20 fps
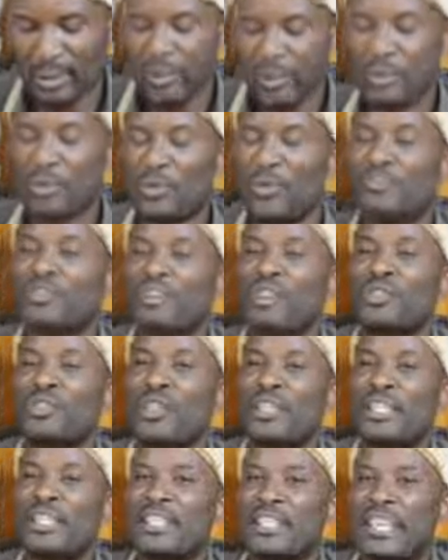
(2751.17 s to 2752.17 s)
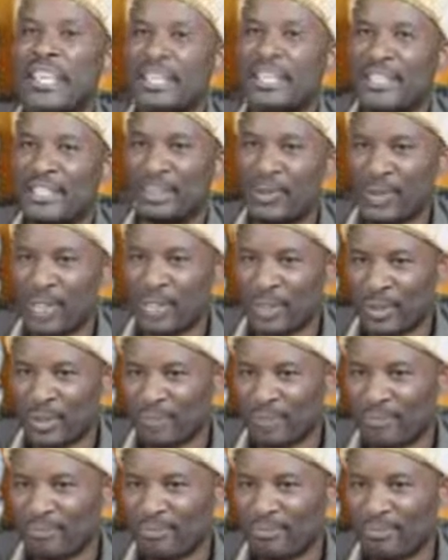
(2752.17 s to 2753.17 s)
who have actually gained
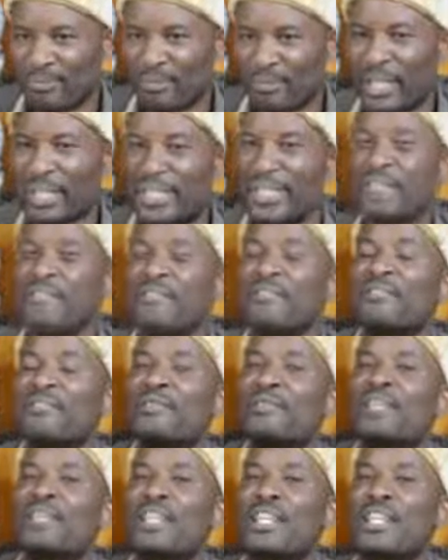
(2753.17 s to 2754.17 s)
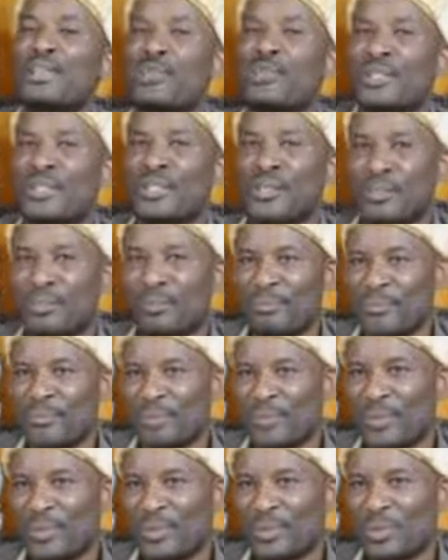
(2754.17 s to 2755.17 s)
wisdom, but they have used that wisdom
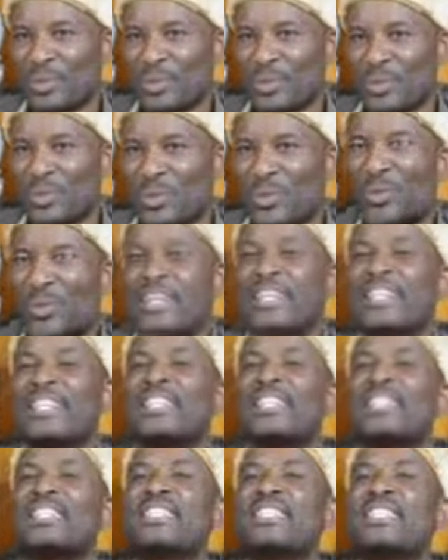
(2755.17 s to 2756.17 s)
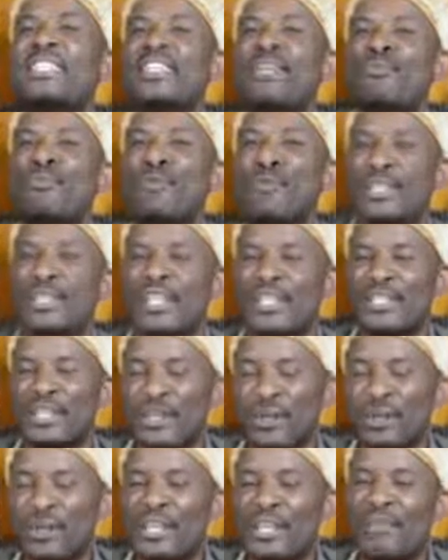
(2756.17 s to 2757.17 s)
to enrich their pockets
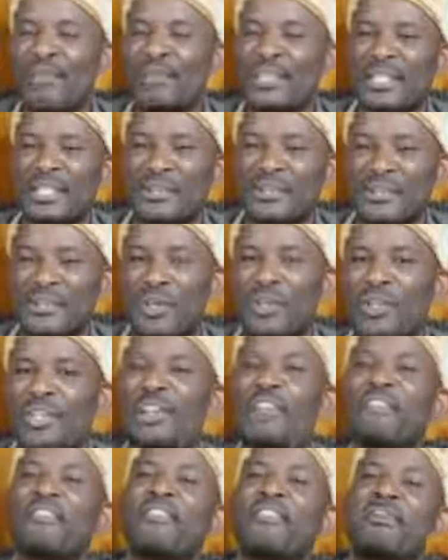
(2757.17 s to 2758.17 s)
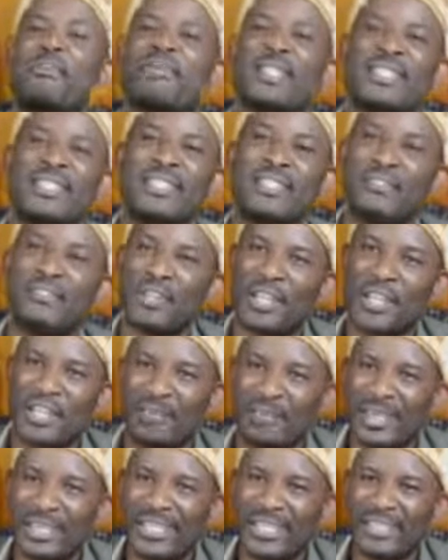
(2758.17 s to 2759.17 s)
or themselves or their families for that
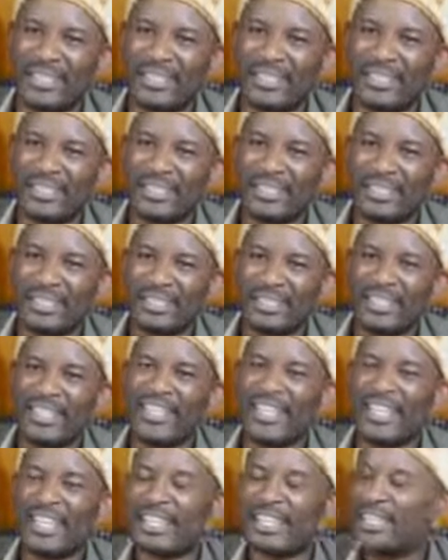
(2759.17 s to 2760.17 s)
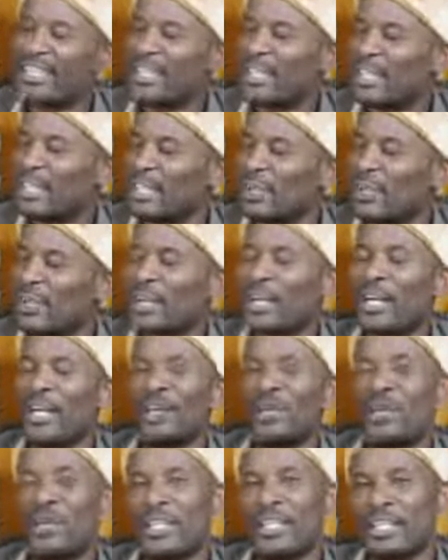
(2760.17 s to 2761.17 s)
matter. Yet we are
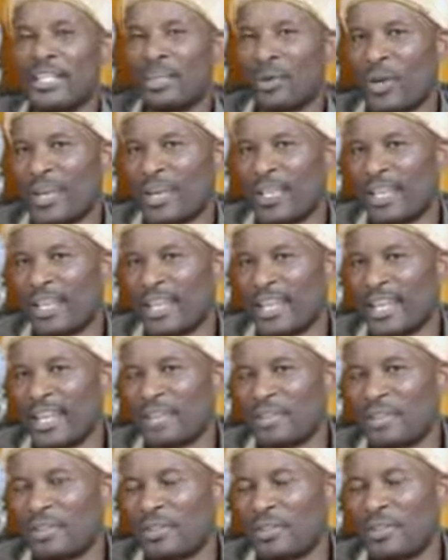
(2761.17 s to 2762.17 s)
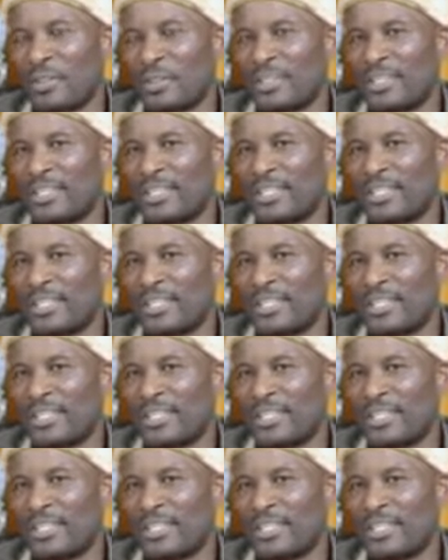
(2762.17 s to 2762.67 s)
all equal in the eyes of the Lord.